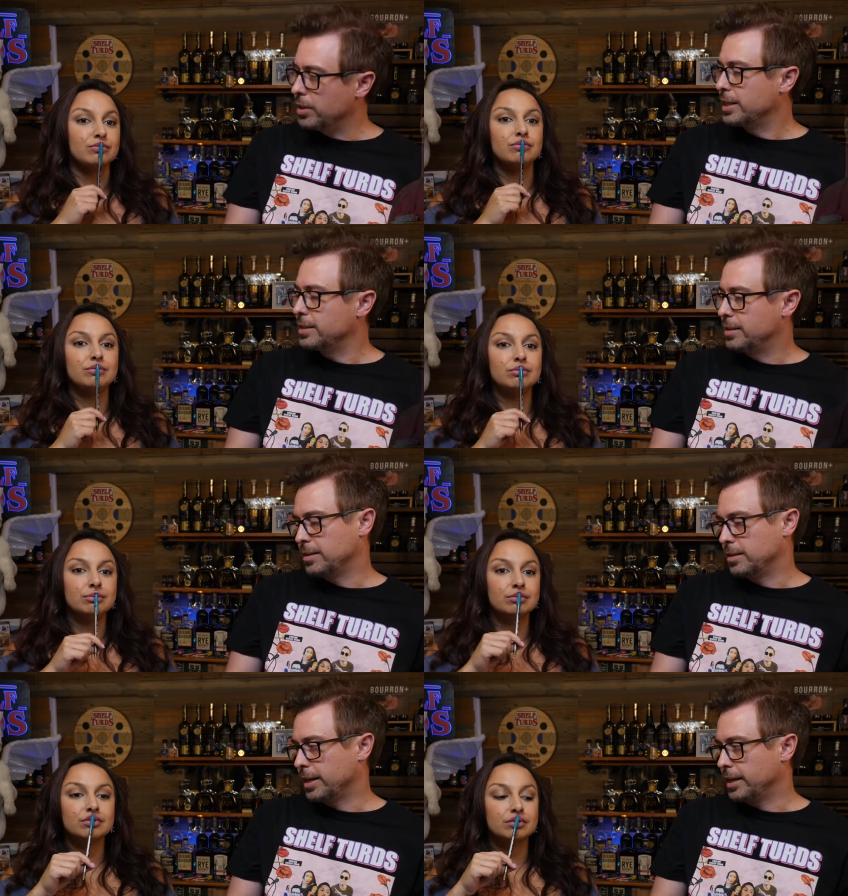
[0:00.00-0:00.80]

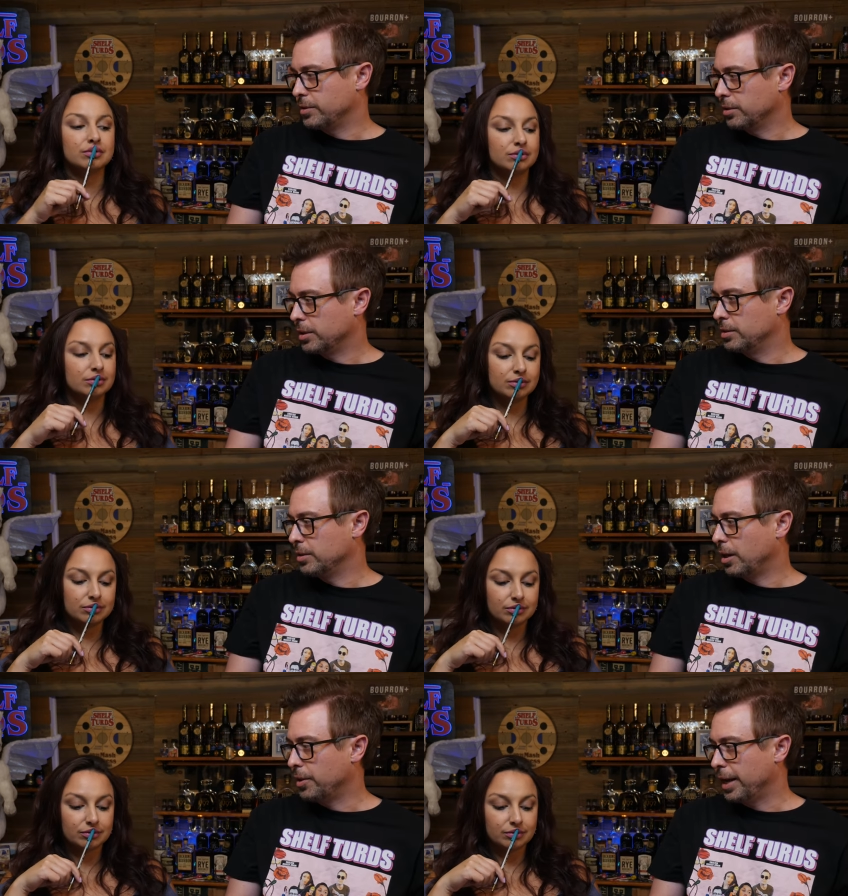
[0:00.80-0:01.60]
Speaker 1: consensus answer? Because
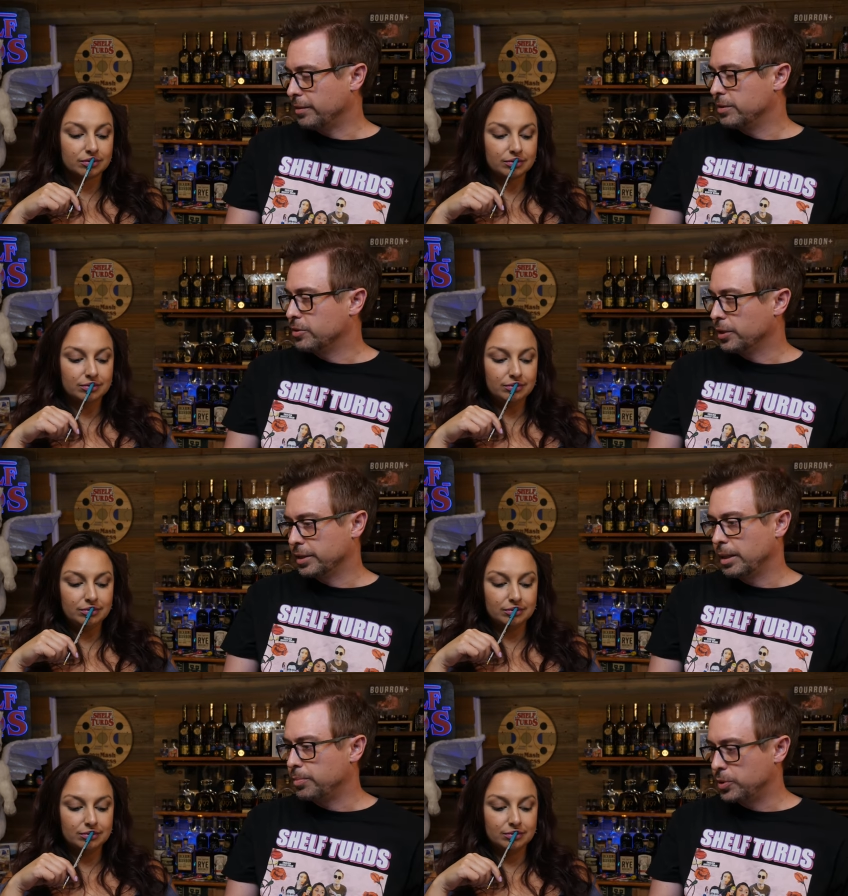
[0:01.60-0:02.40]
are the aliens going to
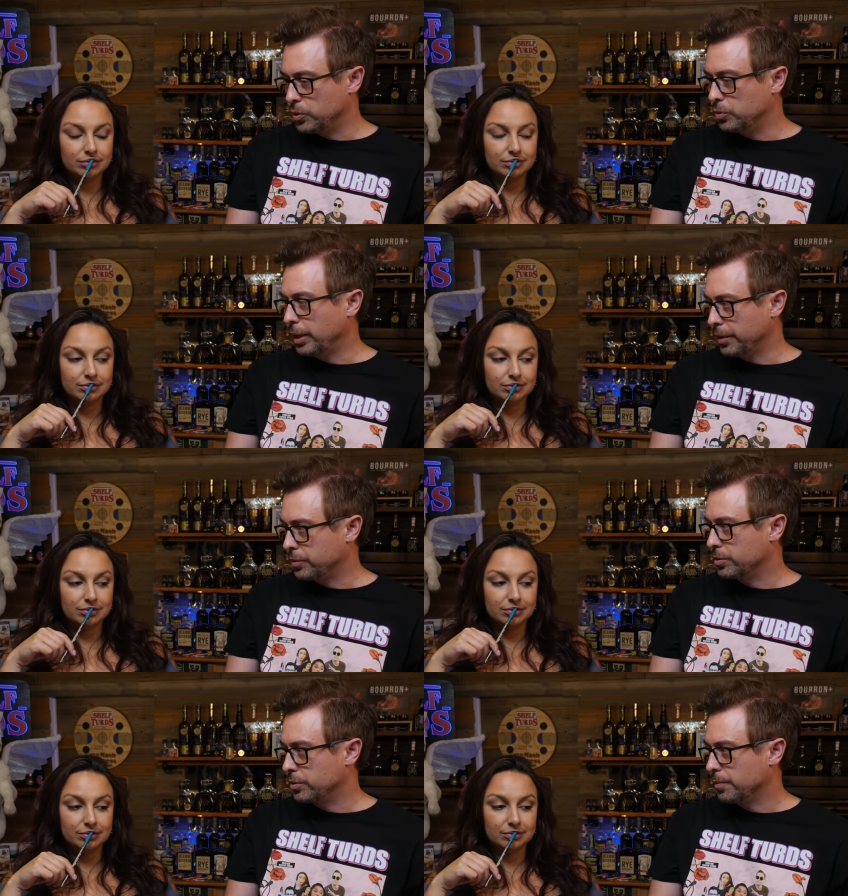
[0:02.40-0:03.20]
accept two
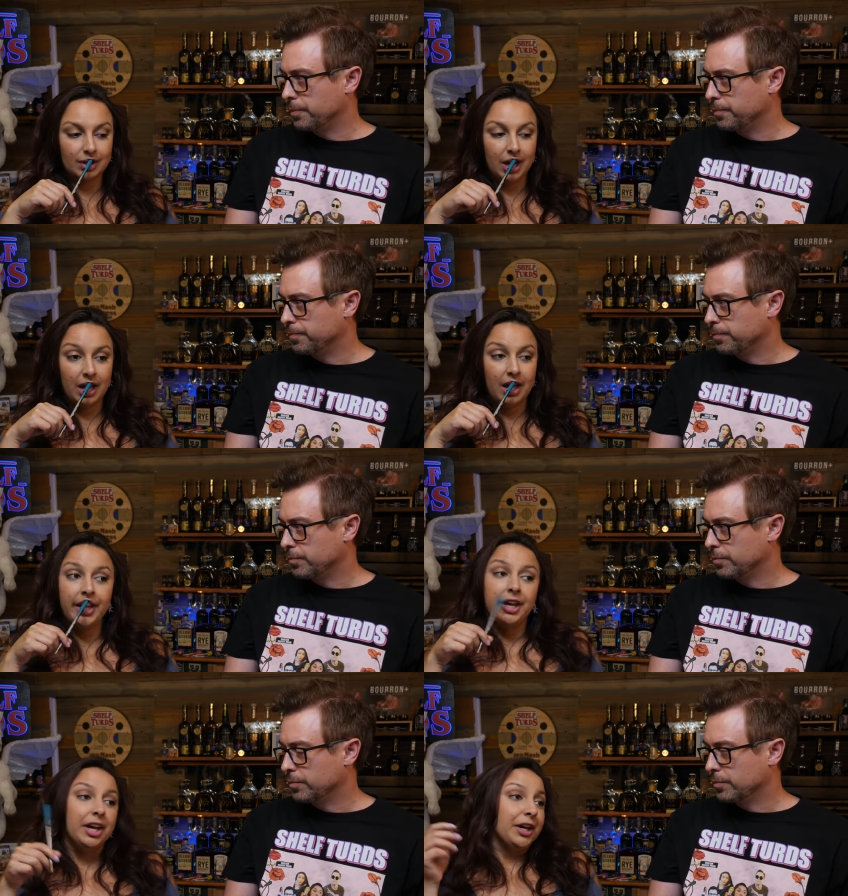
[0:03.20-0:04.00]
answers?
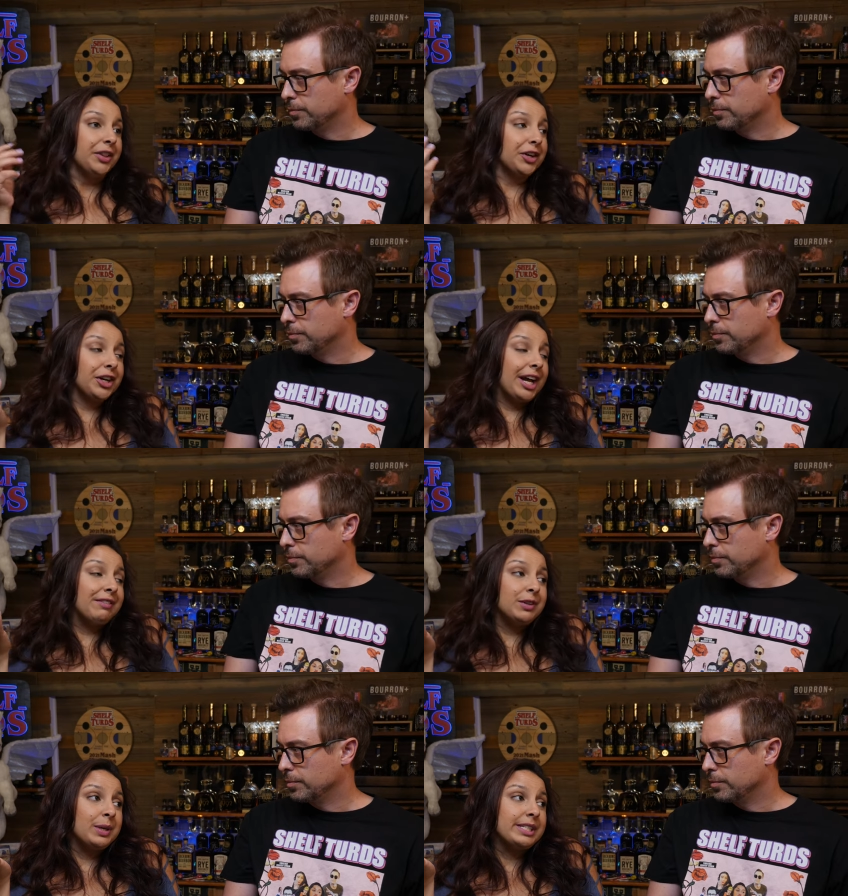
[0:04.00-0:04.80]
Speaker 2: They're going to have
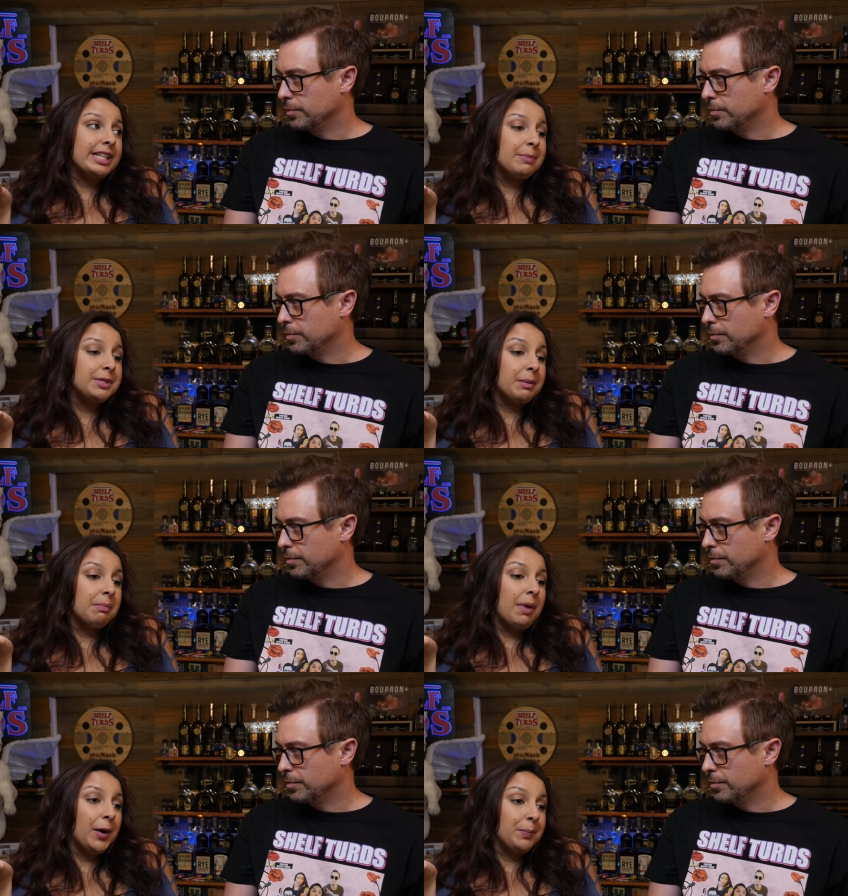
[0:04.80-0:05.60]
to accept the
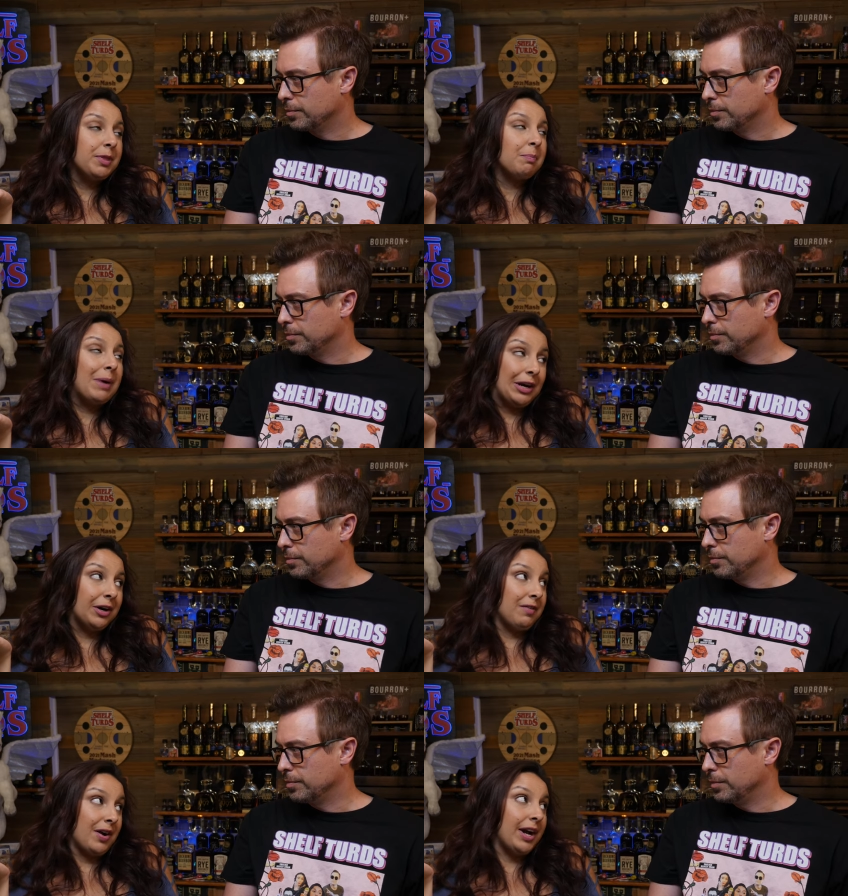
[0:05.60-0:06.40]
our the better
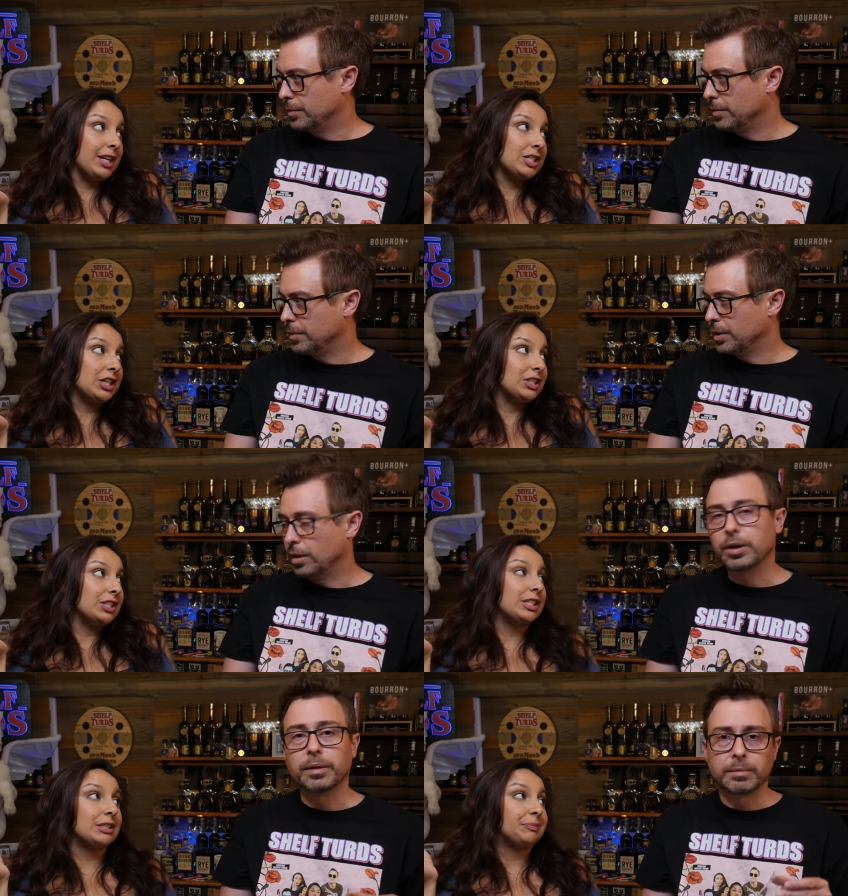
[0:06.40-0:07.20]
of our answers.
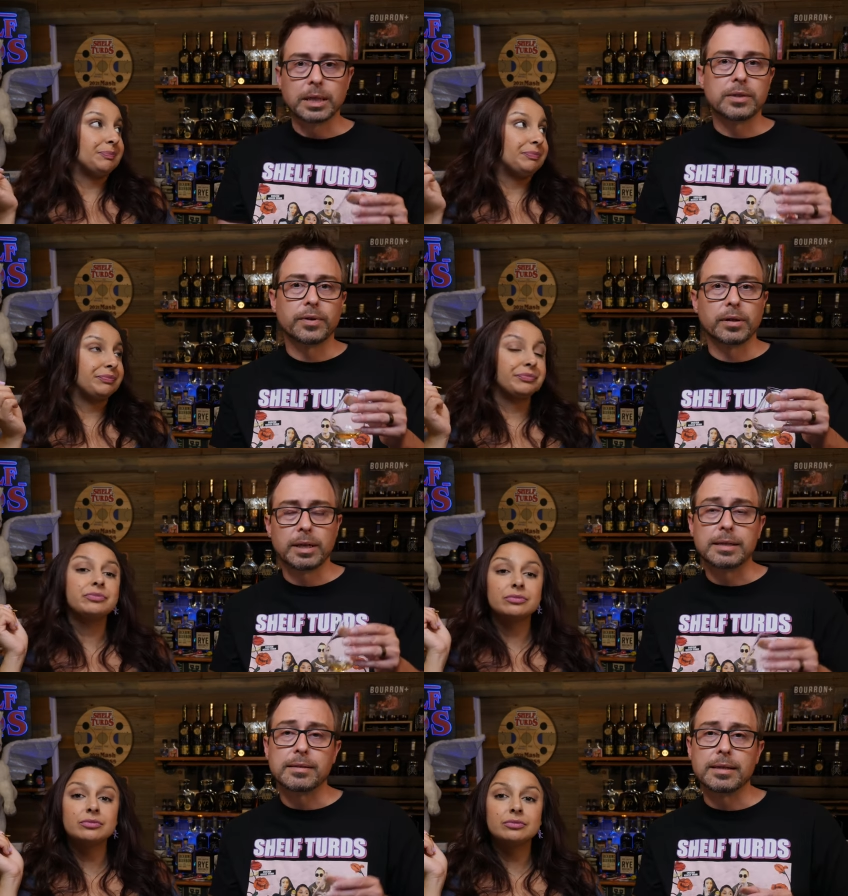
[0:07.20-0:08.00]
Speaker 1: Okay, that's fair.
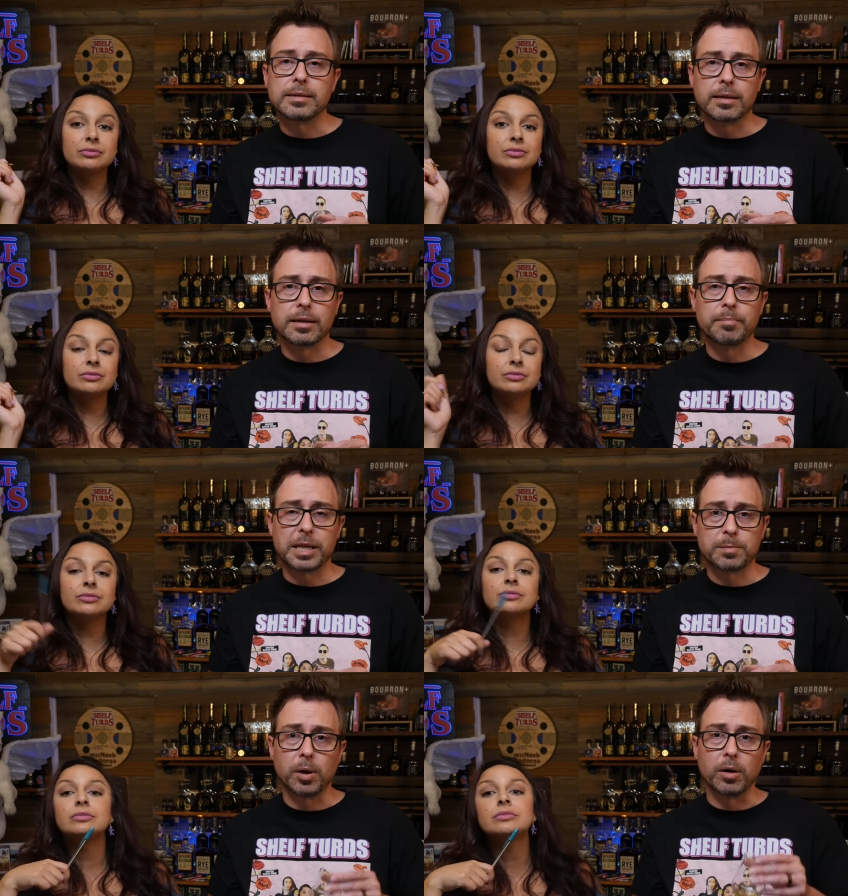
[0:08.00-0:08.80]
It's it's a
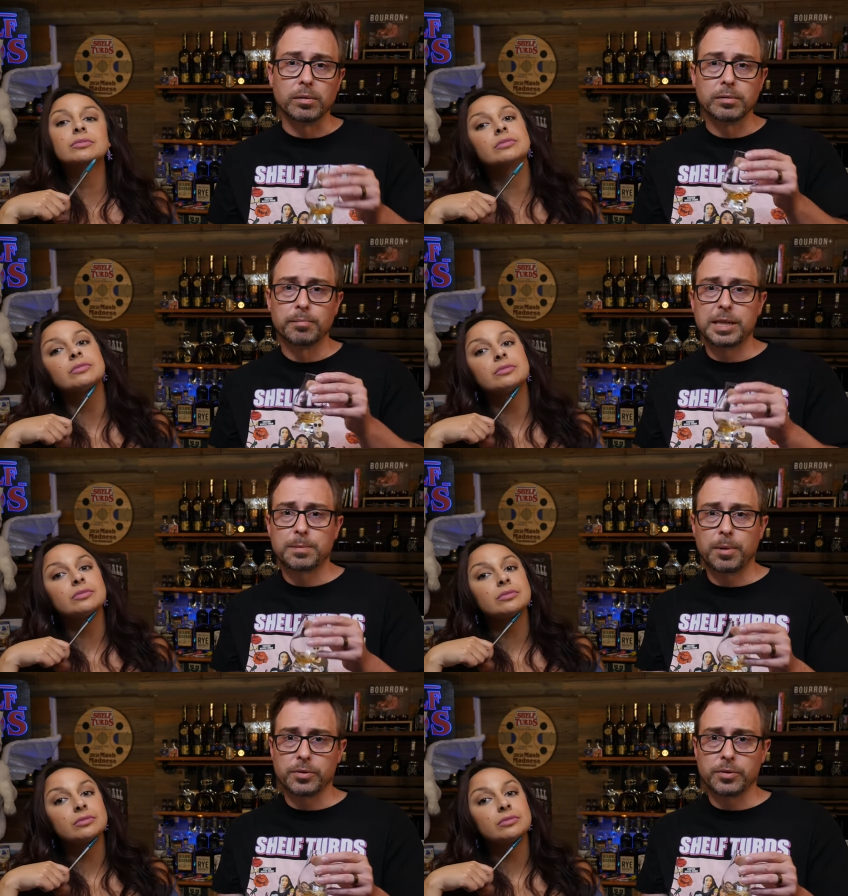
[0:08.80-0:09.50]
best ball. Best ball